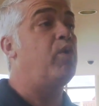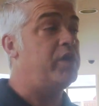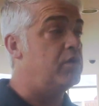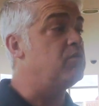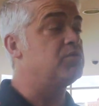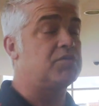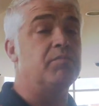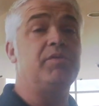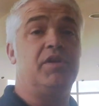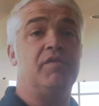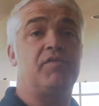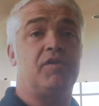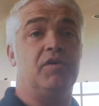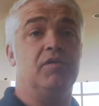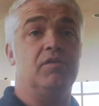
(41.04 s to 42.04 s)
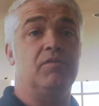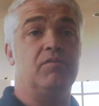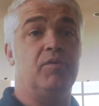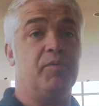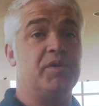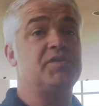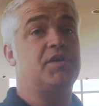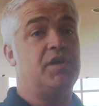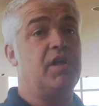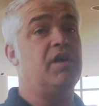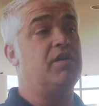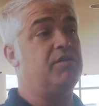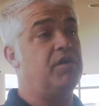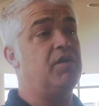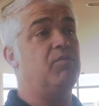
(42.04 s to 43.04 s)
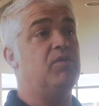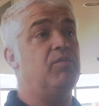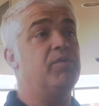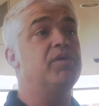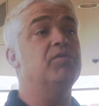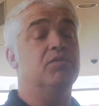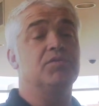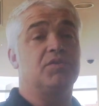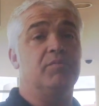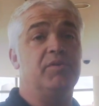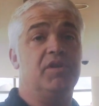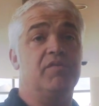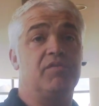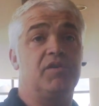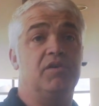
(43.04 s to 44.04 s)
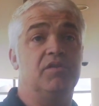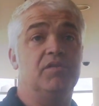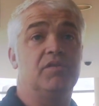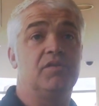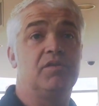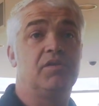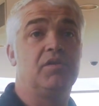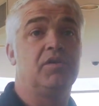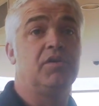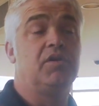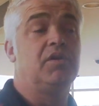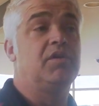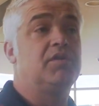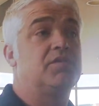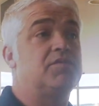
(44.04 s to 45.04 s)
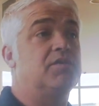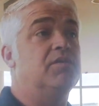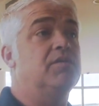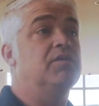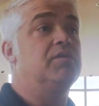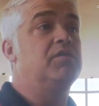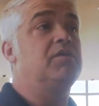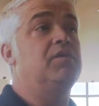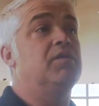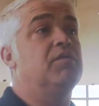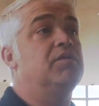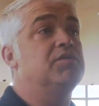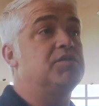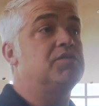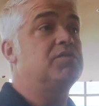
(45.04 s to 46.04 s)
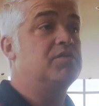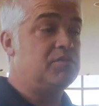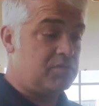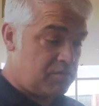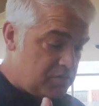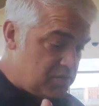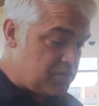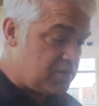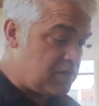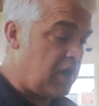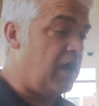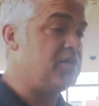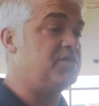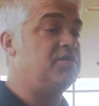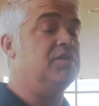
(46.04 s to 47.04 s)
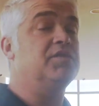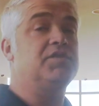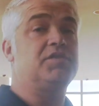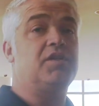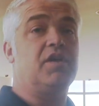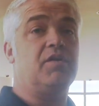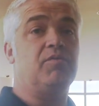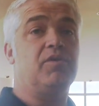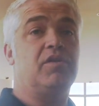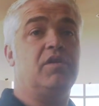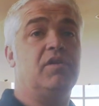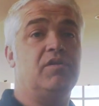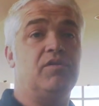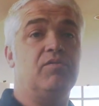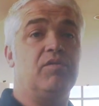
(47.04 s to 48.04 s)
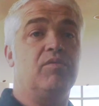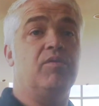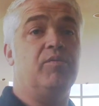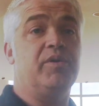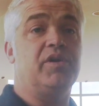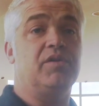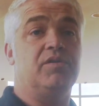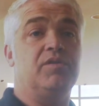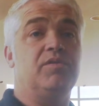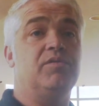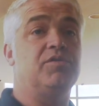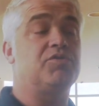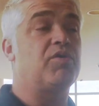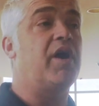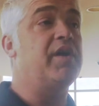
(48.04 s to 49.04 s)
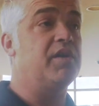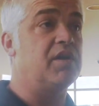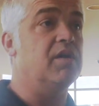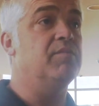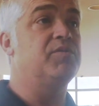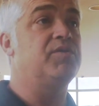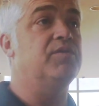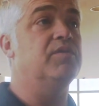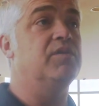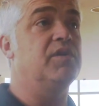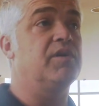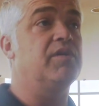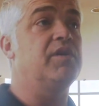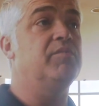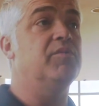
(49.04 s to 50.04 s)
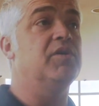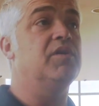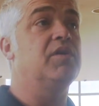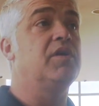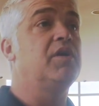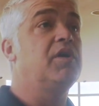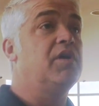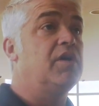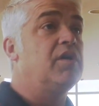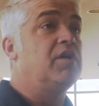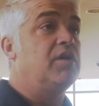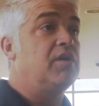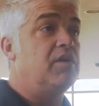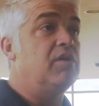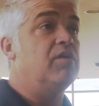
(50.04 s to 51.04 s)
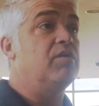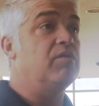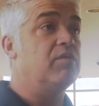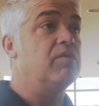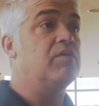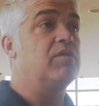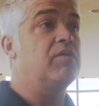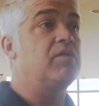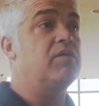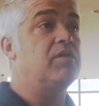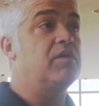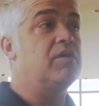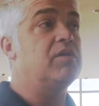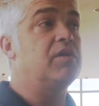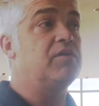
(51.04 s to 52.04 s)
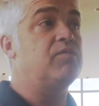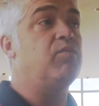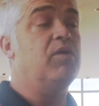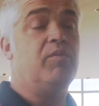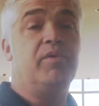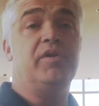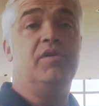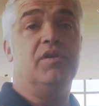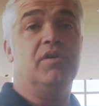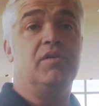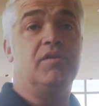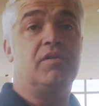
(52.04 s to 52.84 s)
We knew it was going to be difficult. When we sat down on day one, we knew it was going to be difficult. So, you know, and just constantly staying with it and doing what we could do to try to come to an agreement, you know, is what we did.